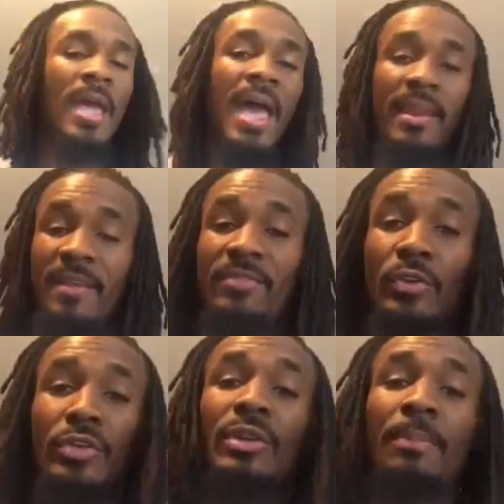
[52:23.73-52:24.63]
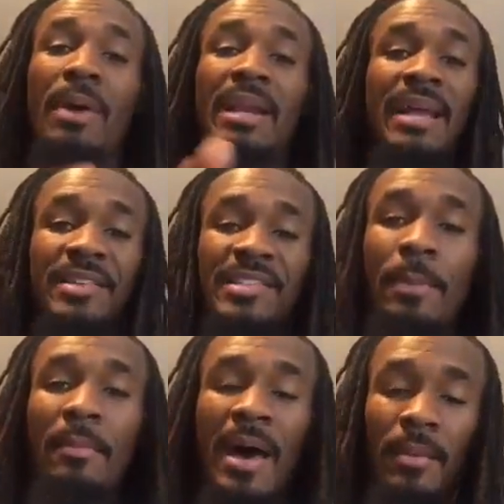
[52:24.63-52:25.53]
And if you do, they probably got the same
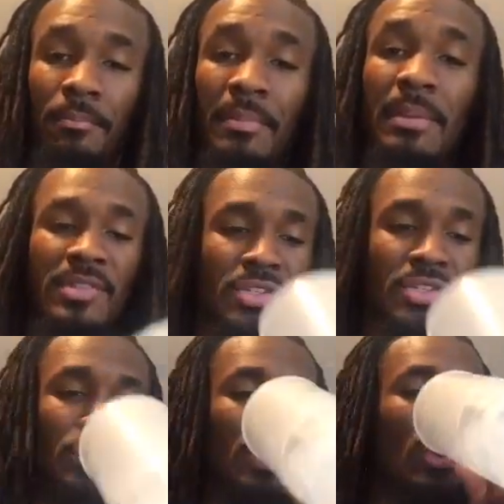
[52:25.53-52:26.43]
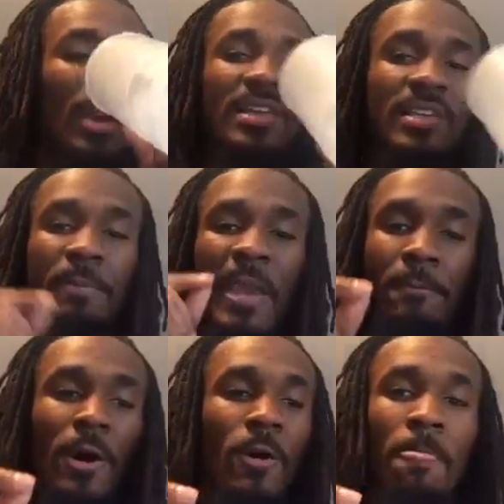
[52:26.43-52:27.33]
amount of members as you do. See,
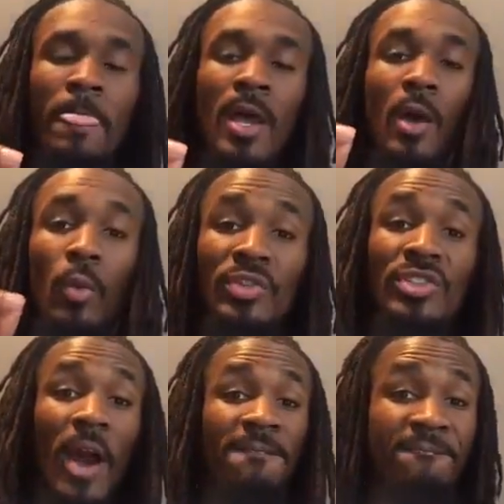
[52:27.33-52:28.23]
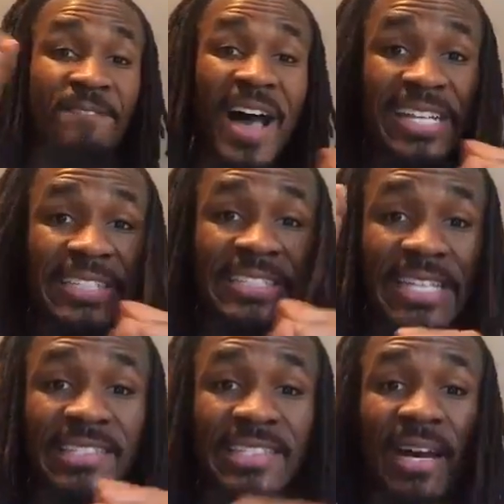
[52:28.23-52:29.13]
people will start fighting
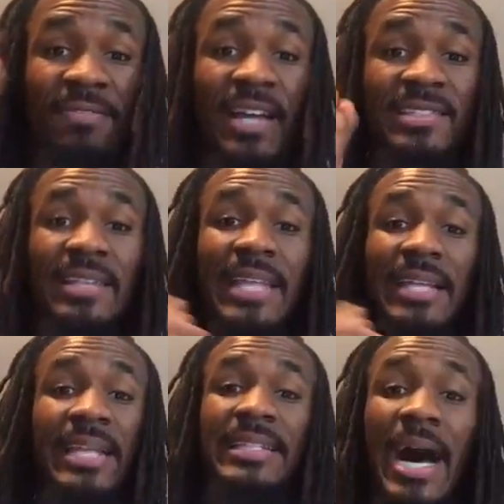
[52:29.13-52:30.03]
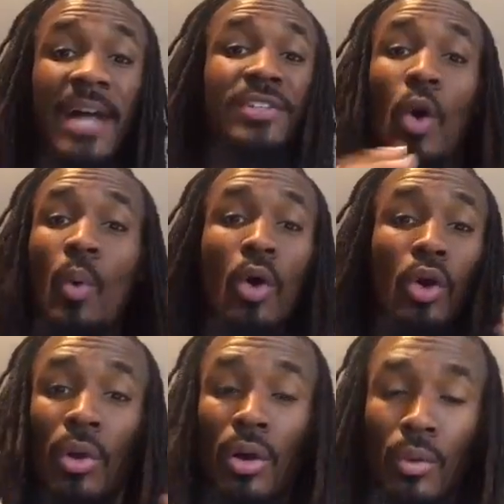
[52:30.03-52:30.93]
this stuff because they think that God don't want
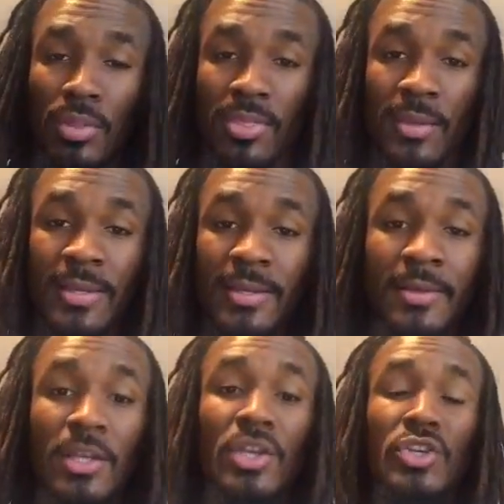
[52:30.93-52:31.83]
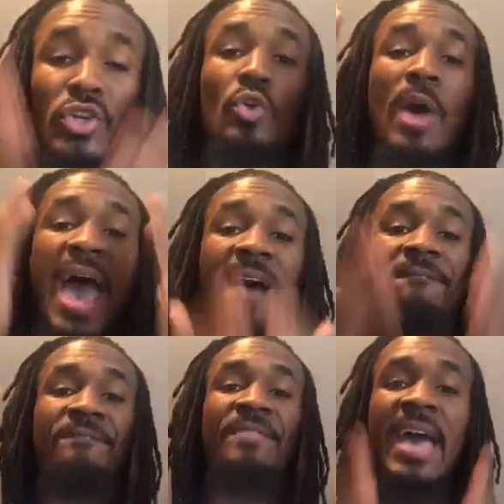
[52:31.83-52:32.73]
growth. You
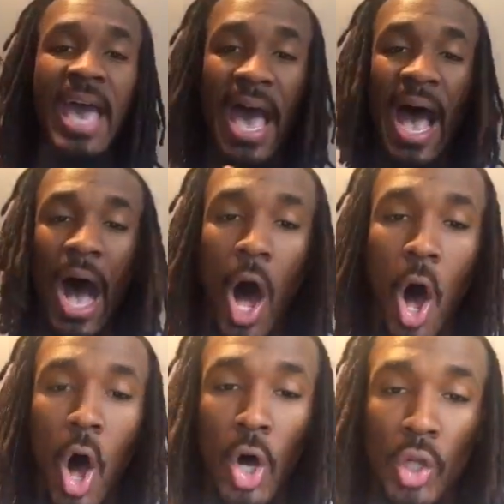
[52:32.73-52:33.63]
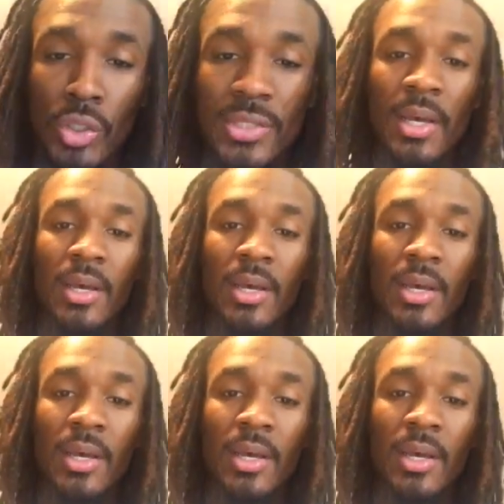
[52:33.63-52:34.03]
have failed.